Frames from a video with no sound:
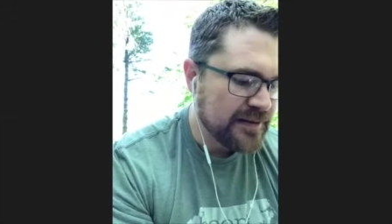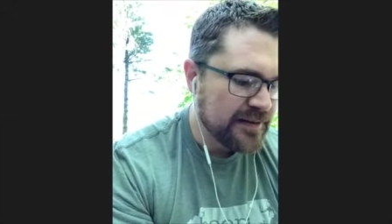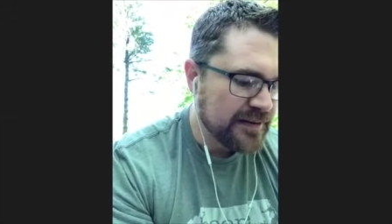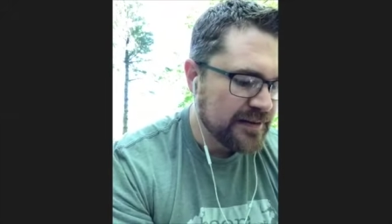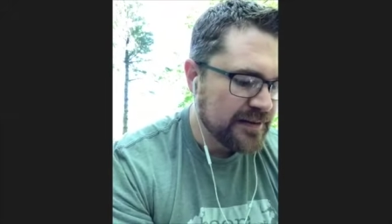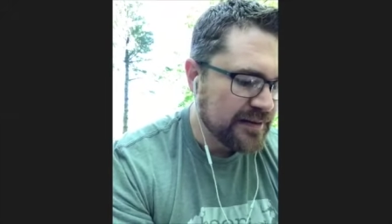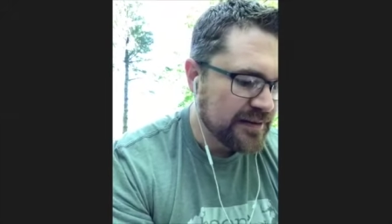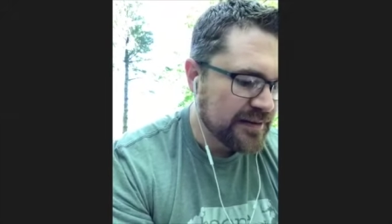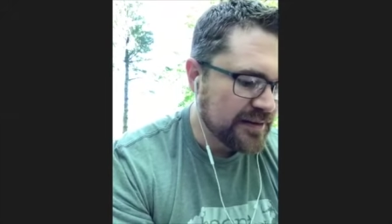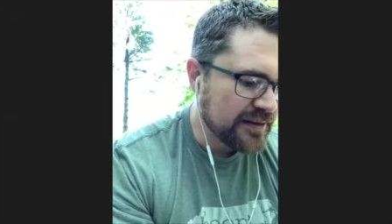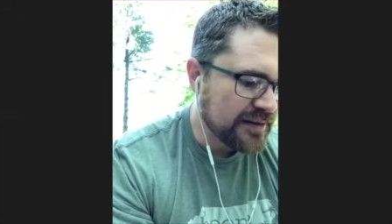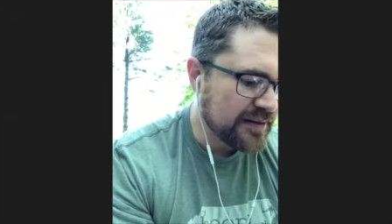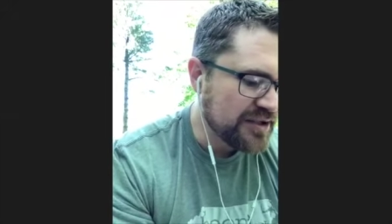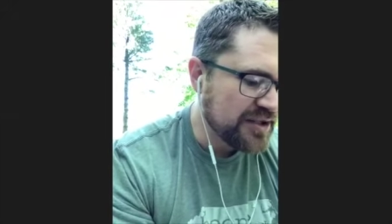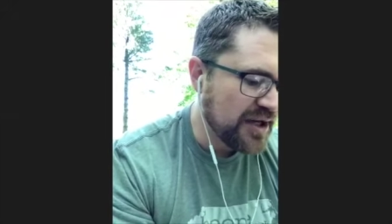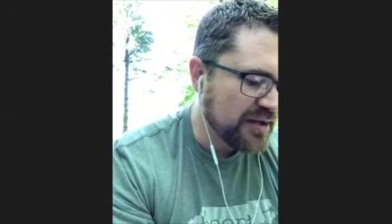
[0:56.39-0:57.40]
Uh, Chuck
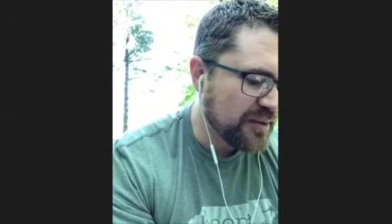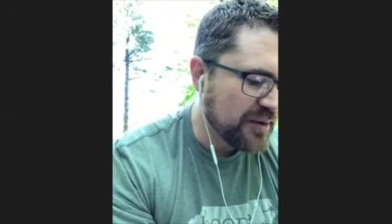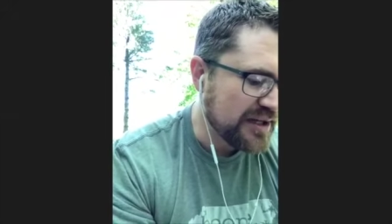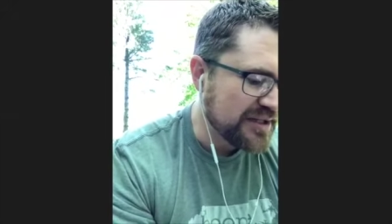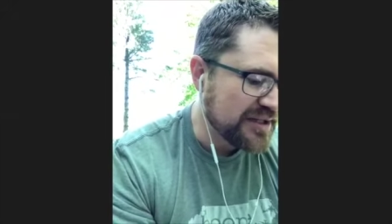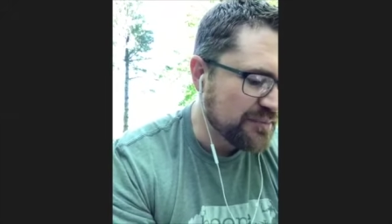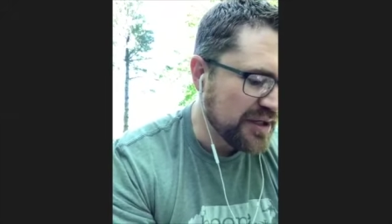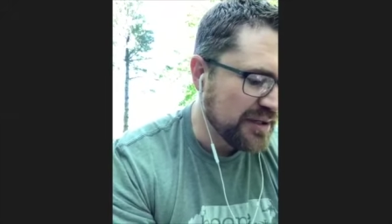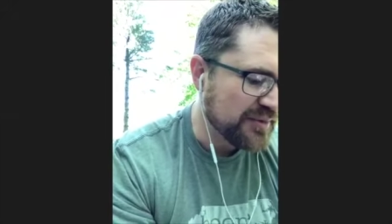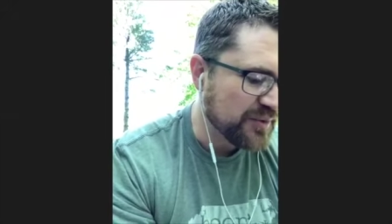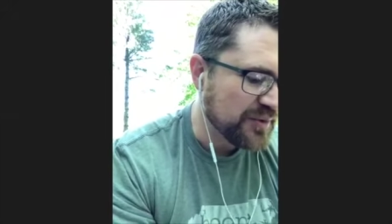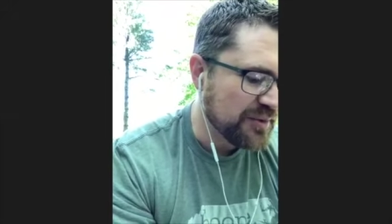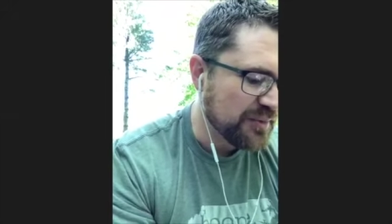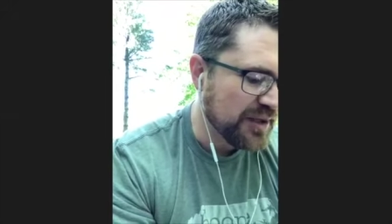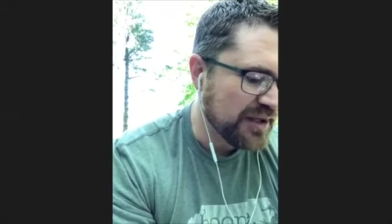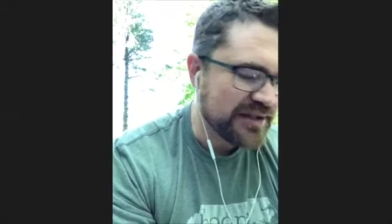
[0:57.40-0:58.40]
Norris memes with
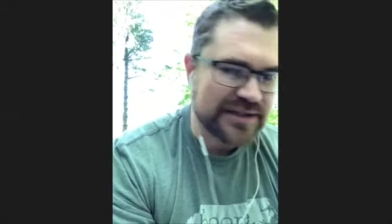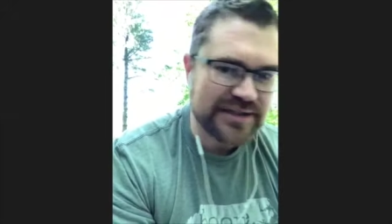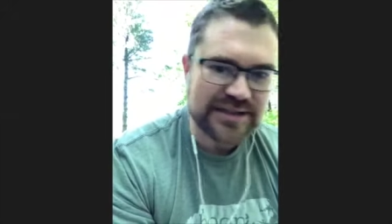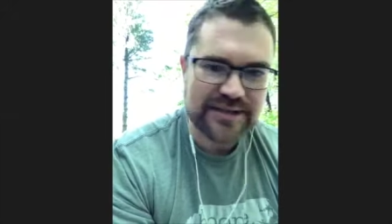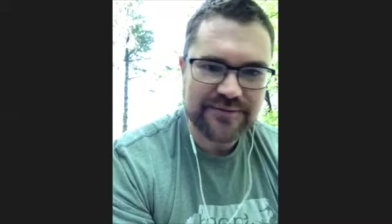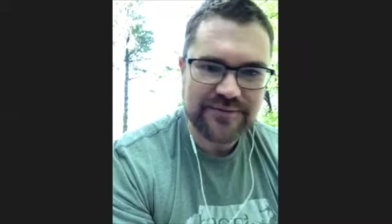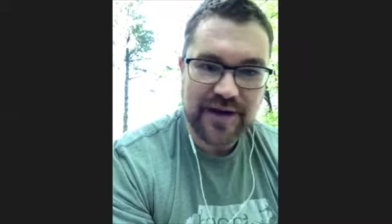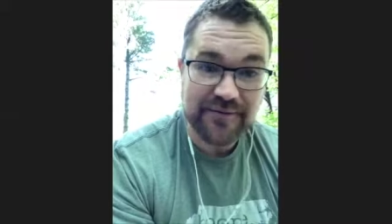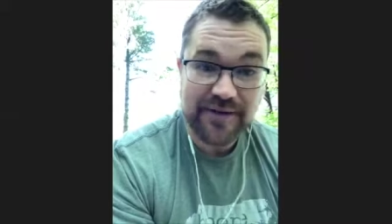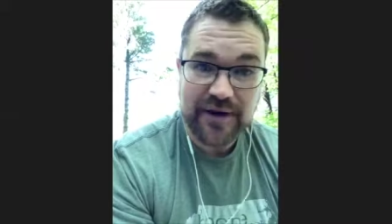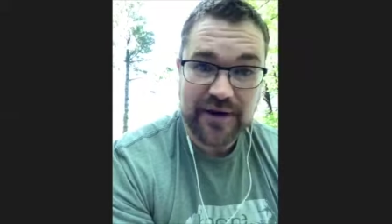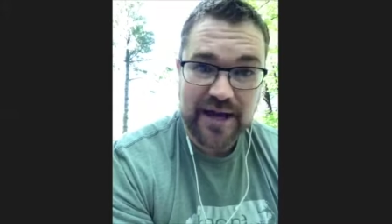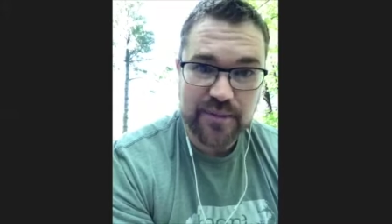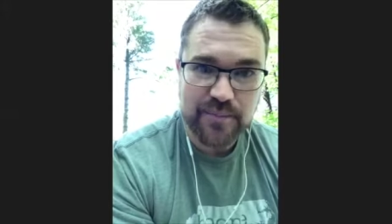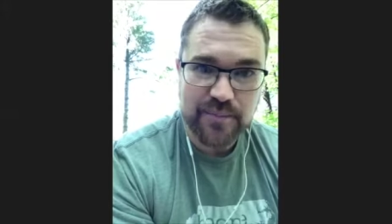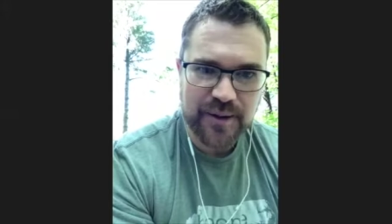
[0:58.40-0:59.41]
me since I've, I've never had a
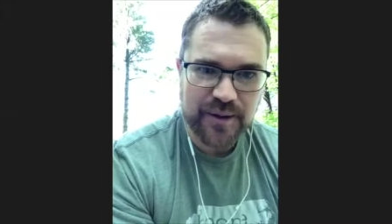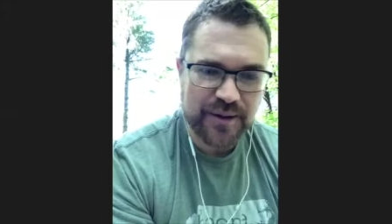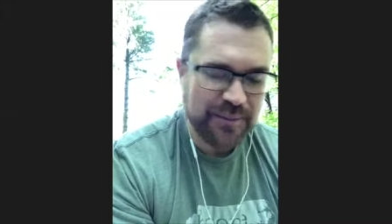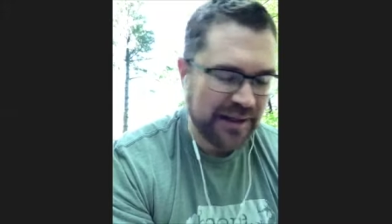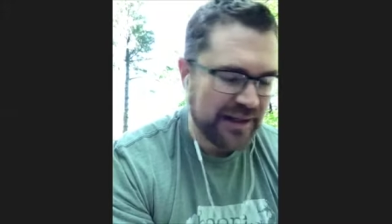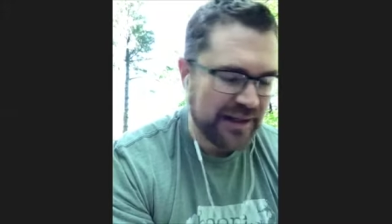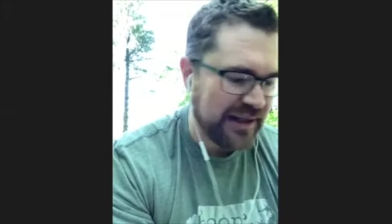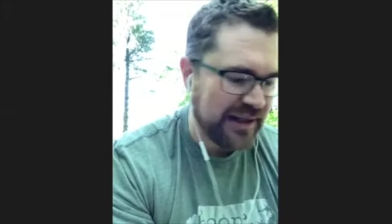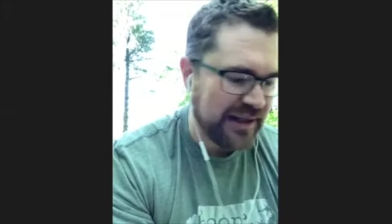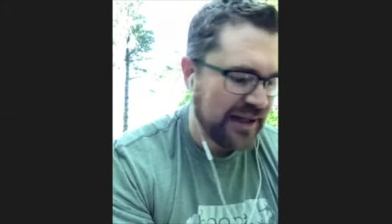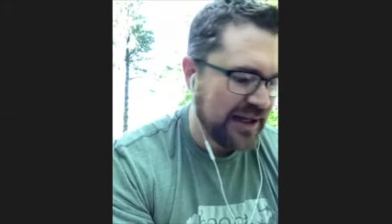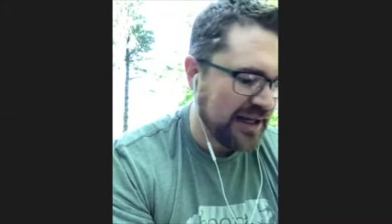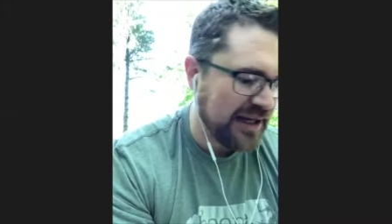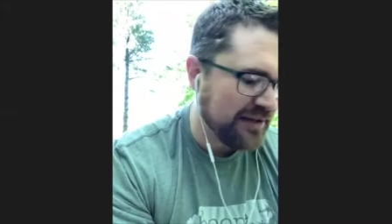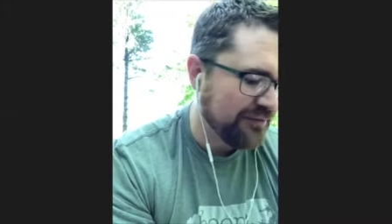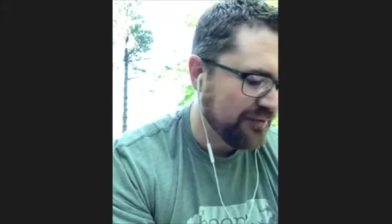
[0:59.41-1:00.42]
beard in my life,
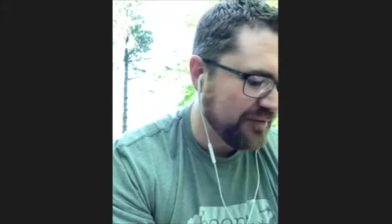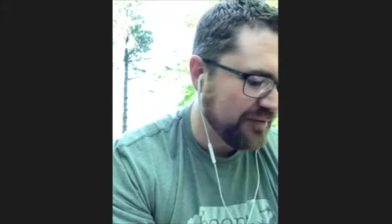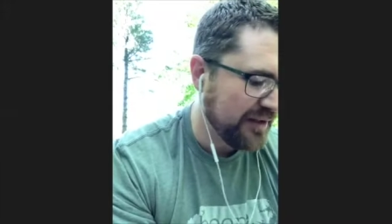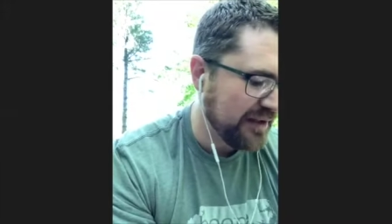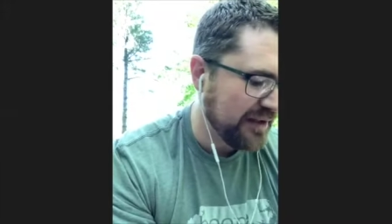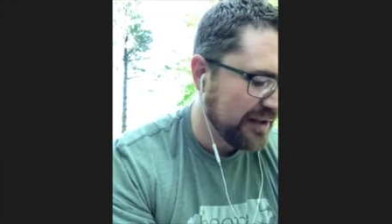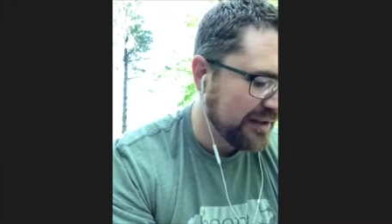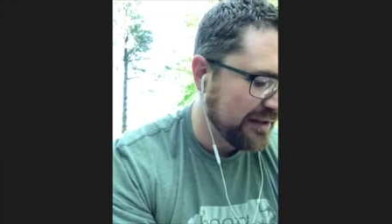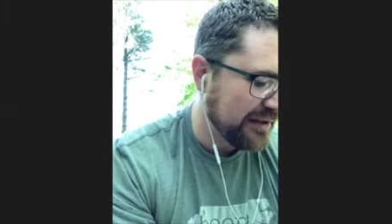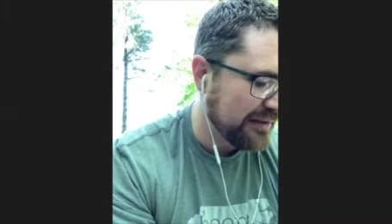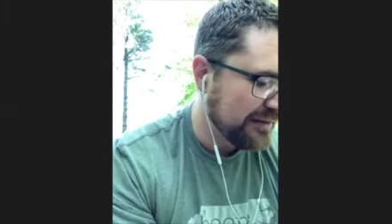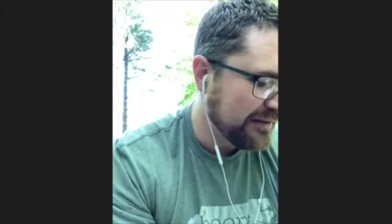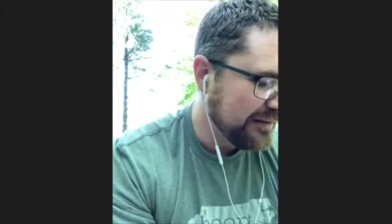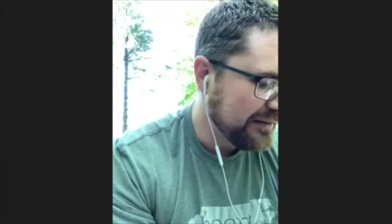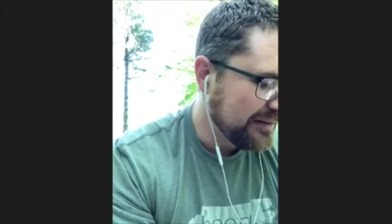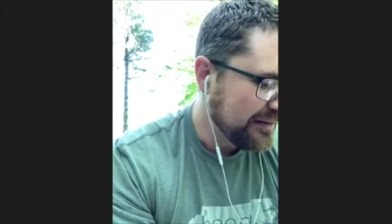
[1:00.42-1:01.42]
and
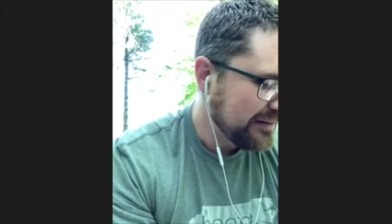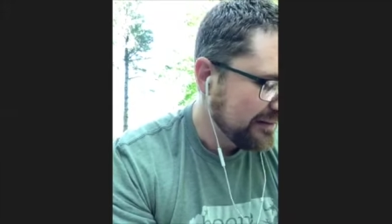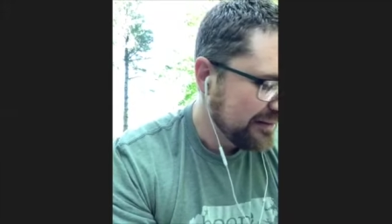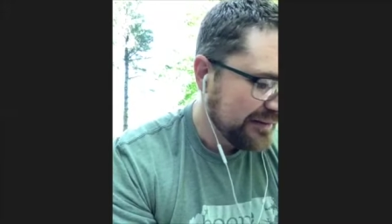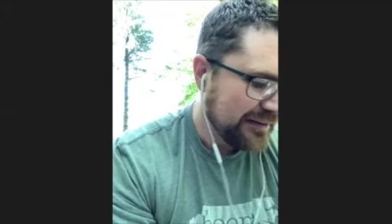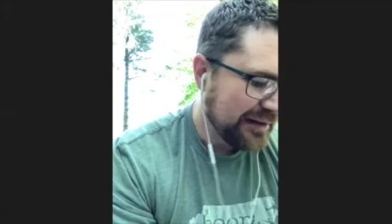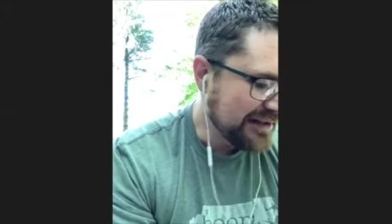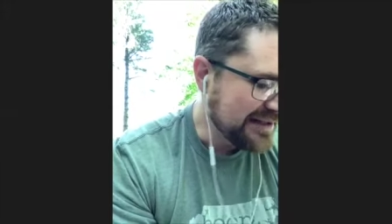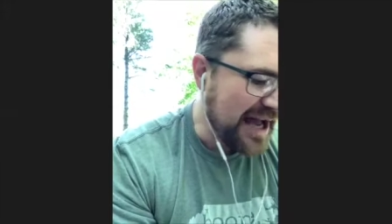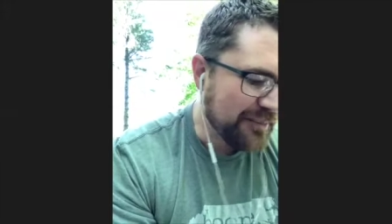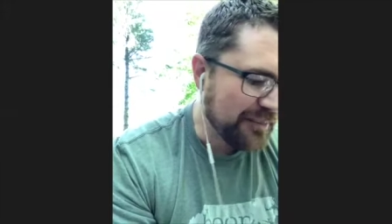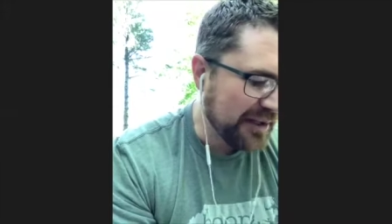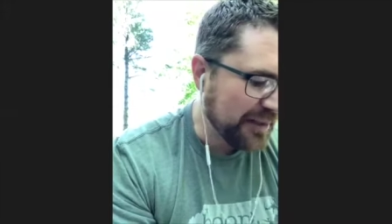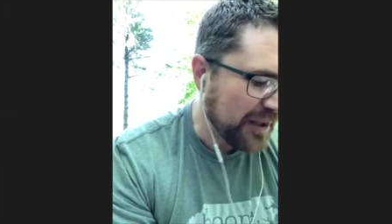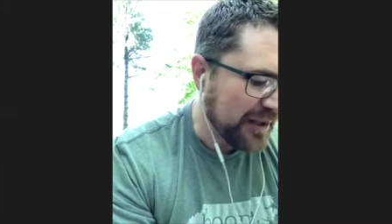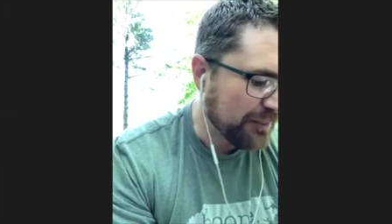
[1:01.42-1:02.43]
it's happening, man.
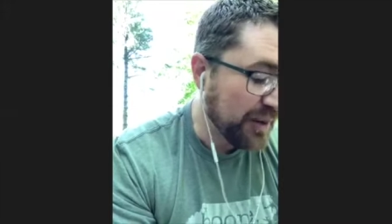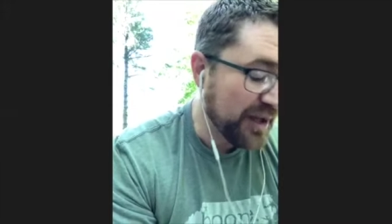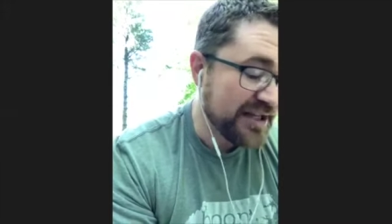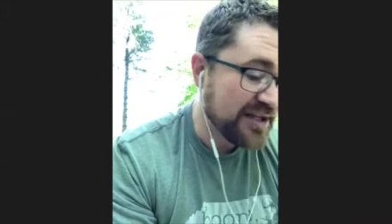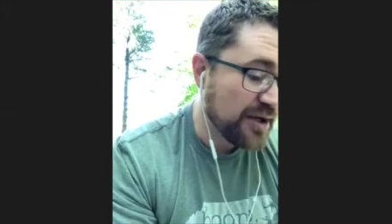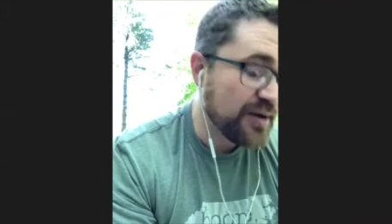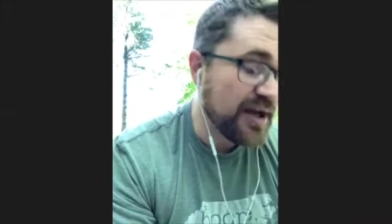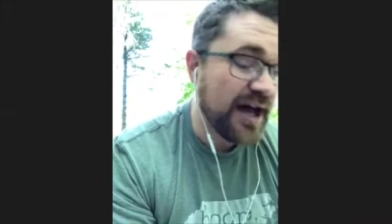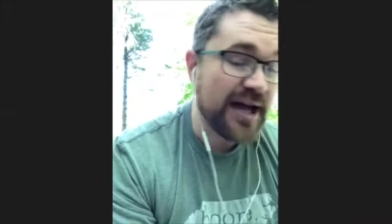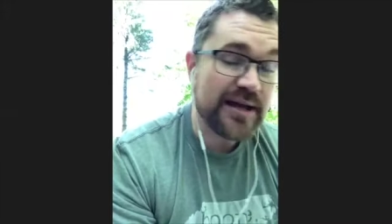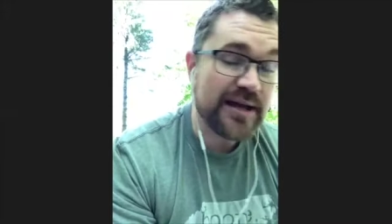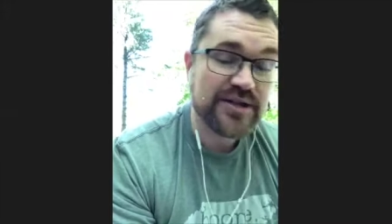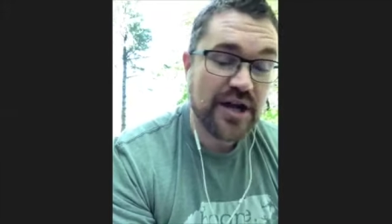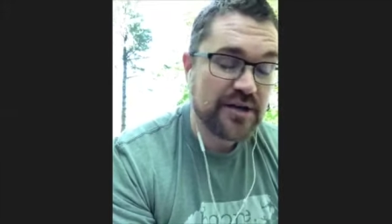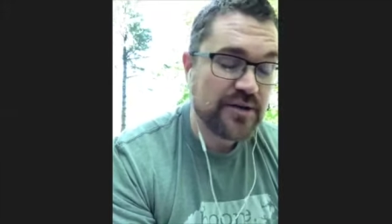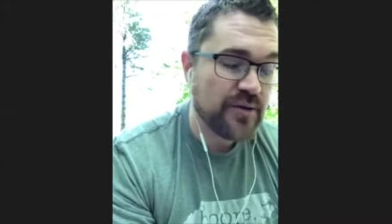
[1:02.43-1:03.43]
But it's okay. Chuck
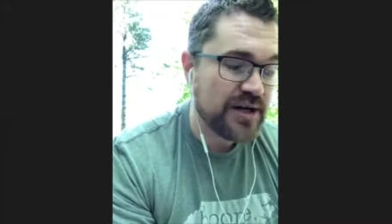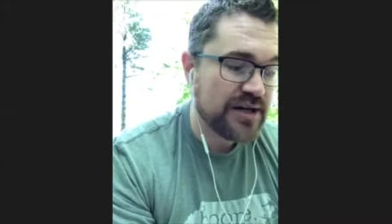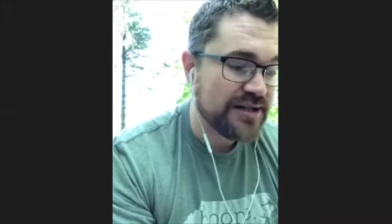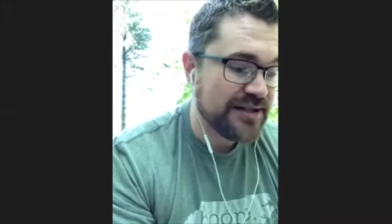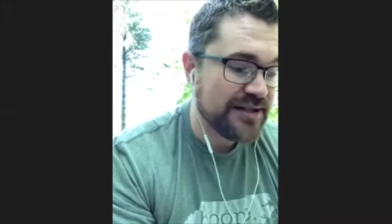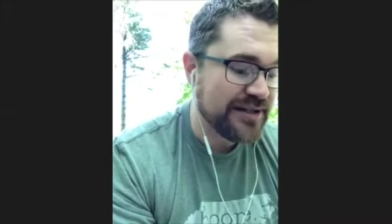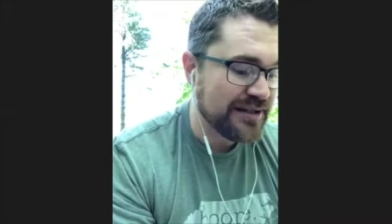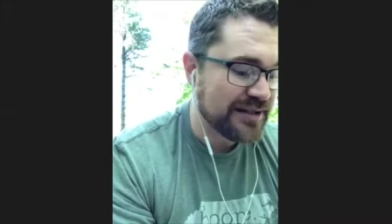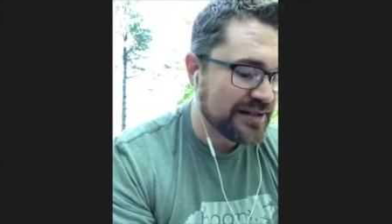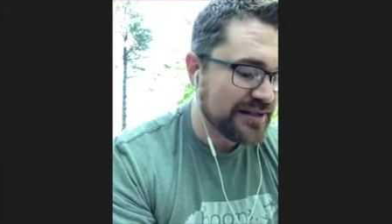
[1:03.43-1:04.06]
Norris is